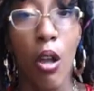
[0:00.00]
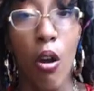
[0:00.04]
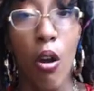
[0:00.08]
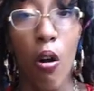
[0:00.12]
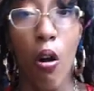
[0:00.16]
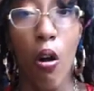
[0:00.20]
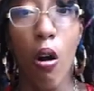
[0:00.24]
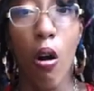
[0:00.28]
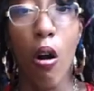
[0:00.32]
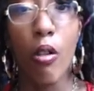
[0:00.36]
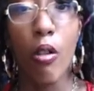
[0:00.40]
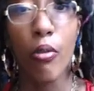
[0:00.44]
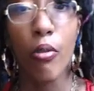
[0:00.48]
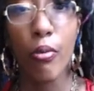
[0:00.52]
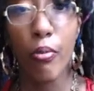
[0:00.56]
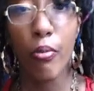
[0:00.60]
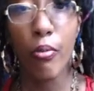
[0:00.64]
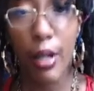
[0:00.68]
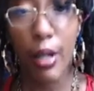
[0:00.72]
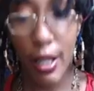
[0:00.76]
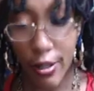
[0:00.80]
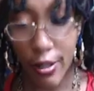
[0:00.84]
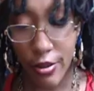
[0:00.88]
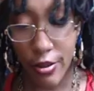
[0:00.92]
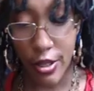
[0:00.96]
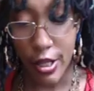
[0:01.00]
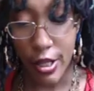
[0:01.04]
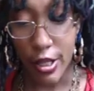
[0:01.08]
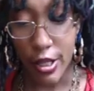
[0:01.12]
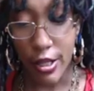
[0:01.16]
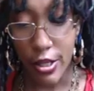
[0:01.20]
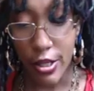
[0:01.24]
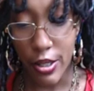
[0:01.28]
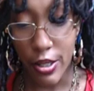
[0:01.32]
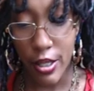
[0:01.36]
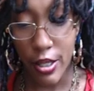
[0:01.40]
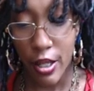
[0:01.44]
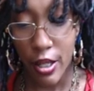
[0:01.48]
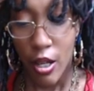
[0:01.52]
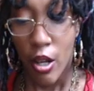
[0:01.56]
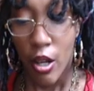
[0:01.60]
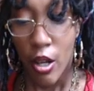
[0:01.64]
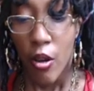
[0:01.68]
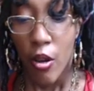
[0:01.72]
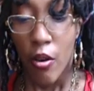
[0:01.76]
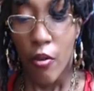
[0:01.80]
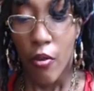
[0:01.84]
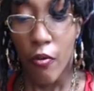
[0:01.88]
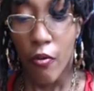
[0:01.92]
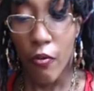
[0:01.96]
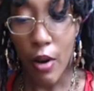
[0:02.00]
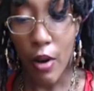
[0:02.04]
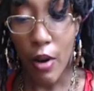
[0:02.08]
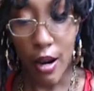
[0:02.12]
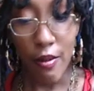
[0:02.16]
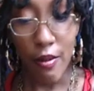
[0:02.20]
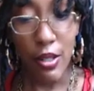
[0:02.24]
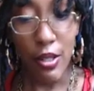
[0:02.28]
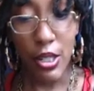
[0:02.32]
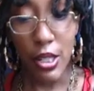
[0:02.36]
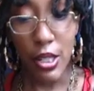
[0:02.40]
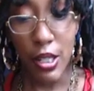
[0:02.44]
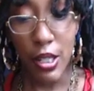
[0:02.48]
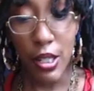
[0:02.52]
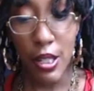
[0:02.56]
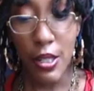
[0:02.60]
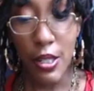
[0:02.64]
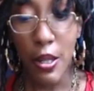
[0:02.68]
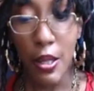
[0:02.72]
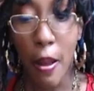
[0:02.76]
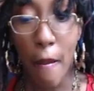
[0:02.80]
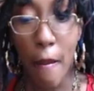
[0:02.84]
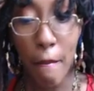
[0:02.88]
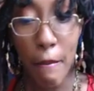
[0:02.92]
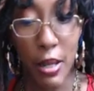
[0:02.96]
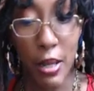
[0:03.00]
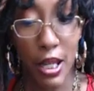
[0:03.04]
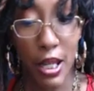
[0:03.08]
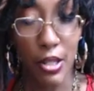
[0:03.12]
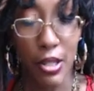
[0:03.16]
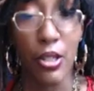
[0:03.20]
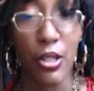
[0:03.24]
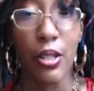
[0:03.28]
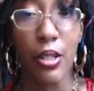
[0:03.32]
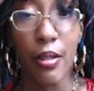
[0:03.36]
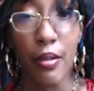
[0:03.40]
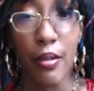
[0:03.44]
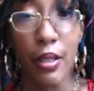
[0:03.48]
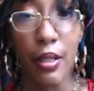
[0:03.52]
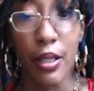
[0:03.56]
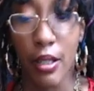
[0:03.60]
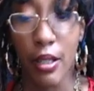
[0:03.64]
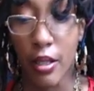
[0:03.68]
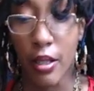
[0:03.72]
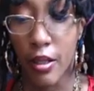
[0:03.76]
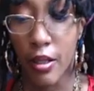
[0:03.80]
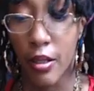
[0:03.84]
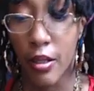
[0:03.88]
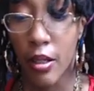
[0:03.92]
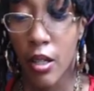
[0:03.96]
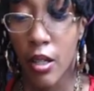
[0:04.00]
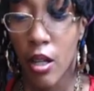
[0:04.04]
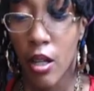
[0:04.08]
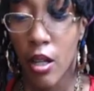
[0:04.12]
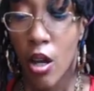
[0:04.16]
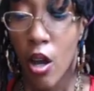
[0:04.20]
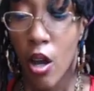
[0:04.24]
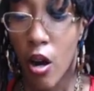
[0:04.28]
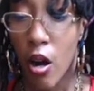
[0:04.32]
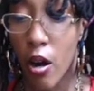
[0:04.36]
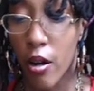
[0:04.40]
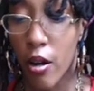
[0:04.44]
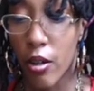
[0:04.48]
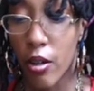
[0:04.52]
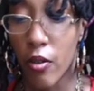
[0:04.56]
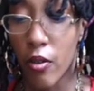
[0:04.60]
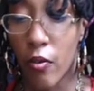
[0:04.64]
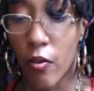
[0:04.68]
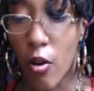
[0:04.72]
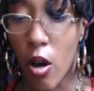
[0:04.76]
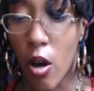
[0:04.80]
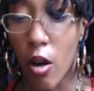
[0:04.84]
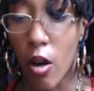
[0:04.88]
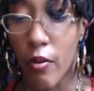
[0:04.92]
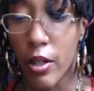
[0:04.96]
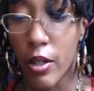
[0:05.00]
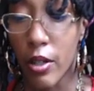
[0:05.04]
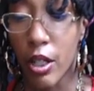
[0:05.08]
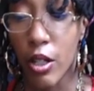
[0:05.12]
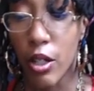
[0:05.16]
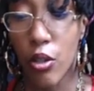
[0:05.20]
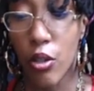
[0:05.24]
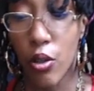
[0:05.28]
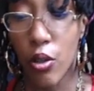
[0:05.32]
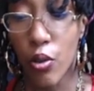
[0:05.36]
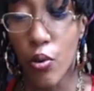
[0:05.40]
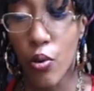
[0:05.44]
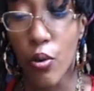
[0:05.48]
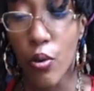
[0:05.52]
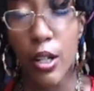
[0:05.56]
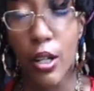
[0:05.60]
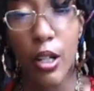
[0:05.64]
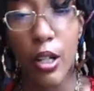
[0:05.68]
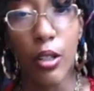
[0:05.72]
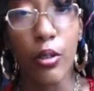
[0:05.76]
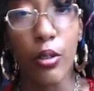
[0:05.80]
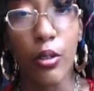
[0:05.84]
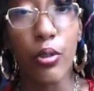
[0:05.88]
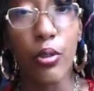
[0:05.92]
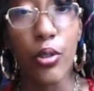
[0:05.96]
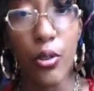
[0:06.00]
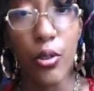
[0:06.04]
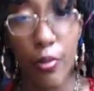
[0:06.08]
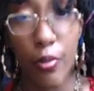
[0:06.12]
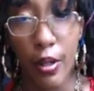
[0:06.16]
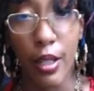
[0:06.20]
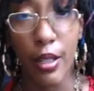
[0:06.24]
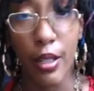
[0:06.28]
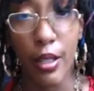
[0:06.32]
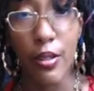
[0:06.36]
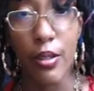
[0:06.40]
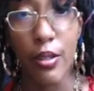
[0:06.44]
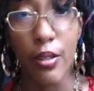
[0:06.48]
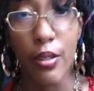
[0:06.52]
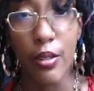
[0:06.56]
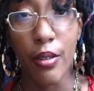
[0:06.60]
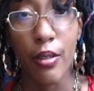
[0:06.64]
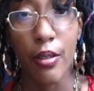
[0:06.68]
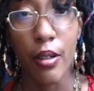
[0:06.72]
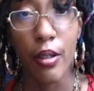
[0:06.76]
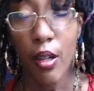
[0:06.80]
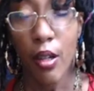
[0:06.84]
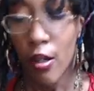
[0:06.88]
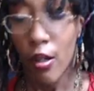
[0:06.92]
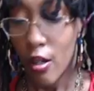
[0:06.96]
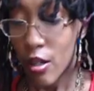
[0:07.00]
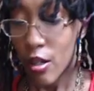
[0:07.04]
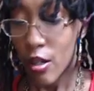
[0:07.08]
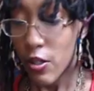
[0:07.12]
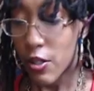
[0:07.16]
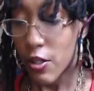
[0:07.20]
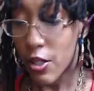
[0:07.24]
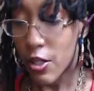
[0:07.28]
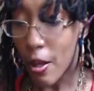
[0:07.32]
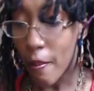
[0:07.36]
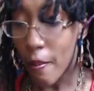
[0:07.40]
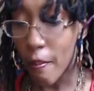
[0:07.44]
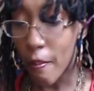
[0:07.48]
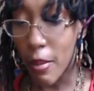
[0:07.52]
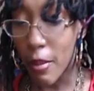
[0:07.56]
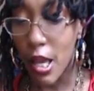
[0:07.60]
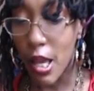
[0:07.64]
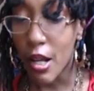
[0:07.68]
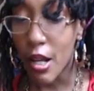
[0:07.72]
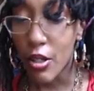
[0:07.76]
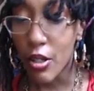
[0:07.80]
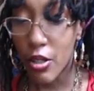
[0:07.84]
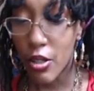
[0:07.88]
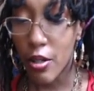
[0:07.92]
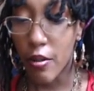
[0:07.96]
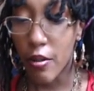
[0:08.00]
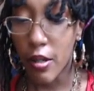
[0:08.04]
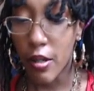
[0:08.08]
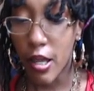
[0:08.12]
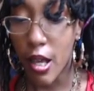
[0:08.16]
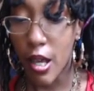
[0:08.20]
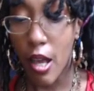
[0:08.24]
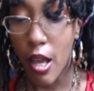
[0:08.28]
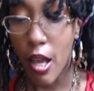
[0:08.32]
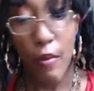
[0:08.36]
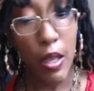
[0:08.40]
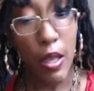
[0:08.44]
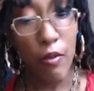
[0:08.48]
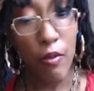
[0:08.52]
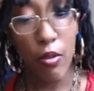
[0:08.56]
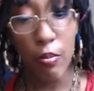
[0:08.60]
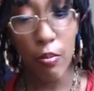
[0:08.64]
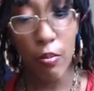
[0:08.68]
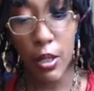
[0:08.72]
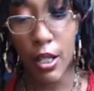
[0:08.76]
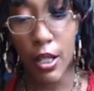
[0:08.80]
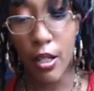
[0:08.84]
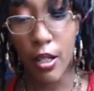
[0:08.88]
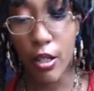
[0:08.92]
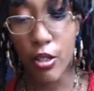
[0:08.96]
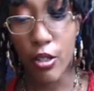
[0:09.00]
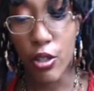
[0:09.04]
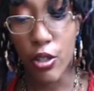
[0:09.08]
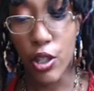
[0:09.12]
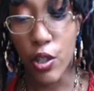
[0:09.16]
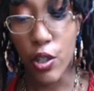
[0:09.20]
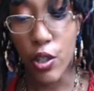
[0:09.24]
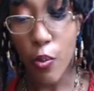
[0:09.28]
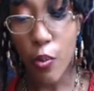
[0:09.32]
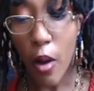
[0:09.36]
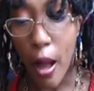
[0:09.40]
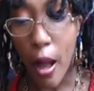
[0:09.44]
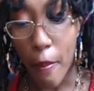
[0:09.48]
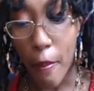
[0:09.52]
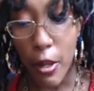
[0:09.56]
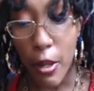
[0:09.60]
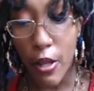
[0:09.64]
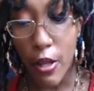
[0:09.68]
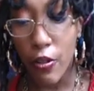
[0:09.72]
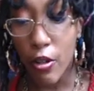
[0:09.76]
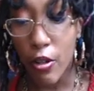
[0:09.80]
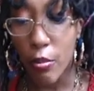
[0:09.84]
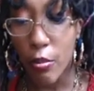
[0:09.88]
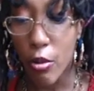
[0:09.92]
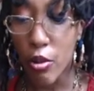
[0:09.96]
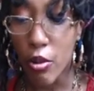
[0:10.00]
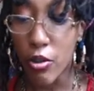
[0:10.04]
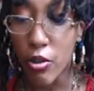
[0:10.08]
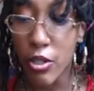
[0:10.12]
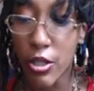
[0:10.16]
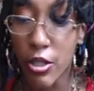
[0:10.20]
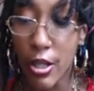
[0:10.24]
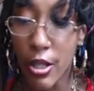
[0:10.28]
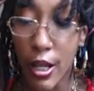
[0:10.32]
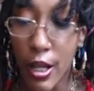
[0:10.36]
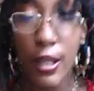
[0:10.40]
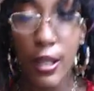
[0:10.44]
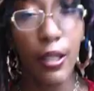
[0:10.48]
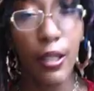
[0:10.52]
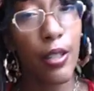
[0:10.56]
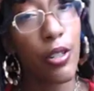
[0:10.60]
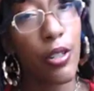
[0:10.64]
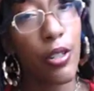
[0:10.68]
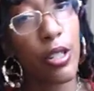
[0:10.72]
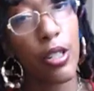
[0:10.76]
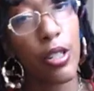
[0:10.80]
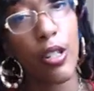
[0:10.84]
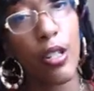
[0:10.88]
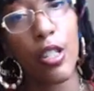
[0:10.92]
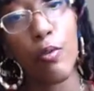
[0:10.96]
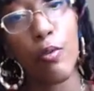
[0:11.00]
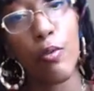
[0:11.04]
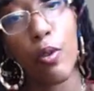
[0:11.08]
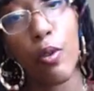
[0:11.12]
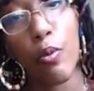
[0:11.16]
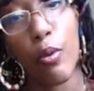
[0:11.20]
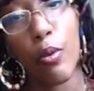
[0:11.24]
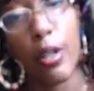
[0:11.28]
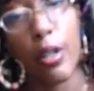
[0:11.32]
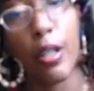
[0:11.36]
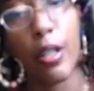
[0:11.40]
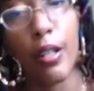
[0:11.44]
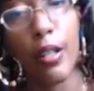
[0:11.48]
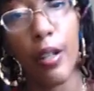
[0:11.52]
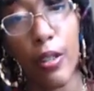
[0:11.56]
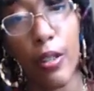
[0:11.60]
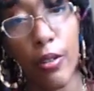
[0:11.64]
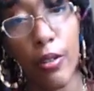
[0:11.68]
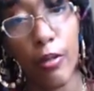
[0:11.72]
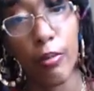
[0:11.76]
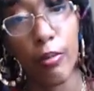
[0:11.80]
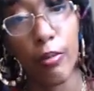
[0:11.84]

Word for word: All around us, viruses, bacteria are evolving new killer traits. Some bacteria have even begun swapping their most deadly genes with one another.